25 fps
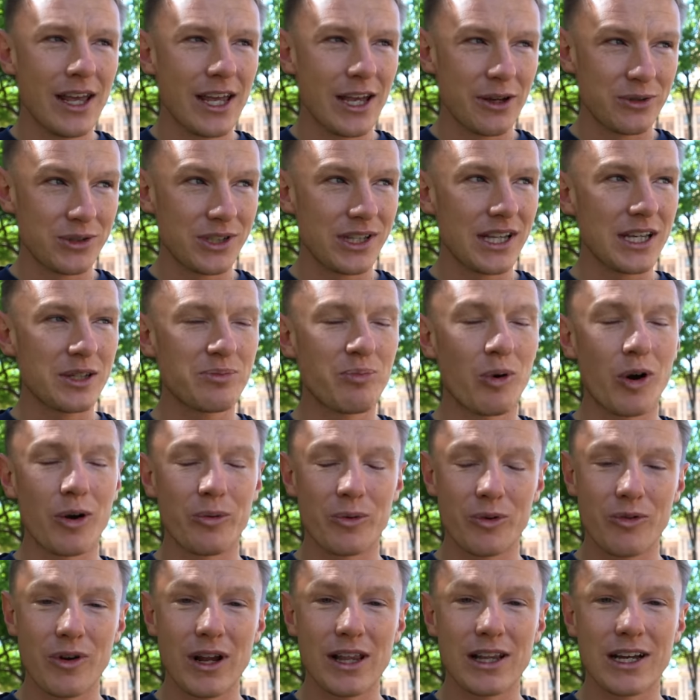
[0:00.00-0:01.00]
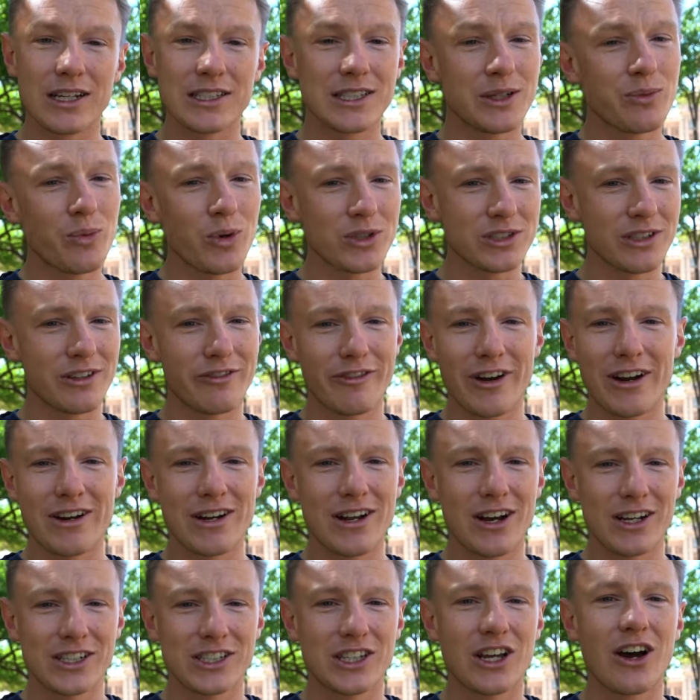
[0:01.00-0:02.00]
It was at this point we realised he wasn't a very
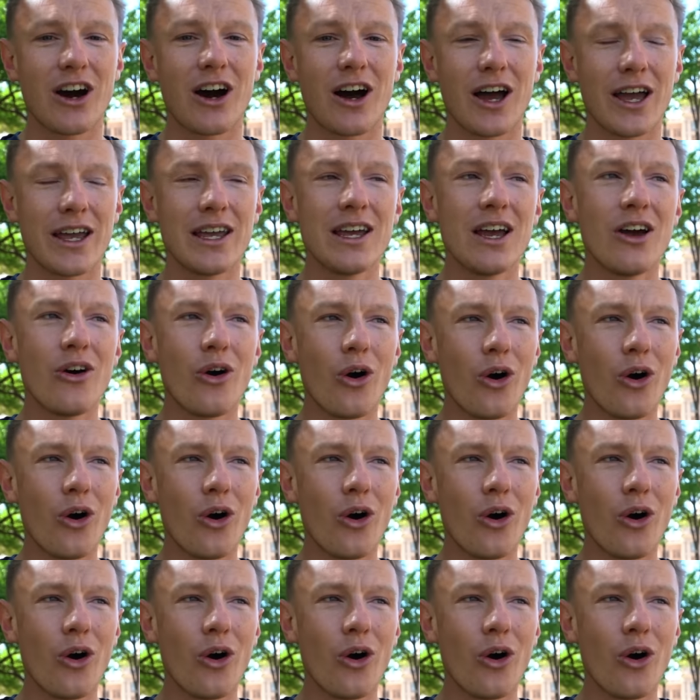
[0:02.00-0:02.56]
nice guy.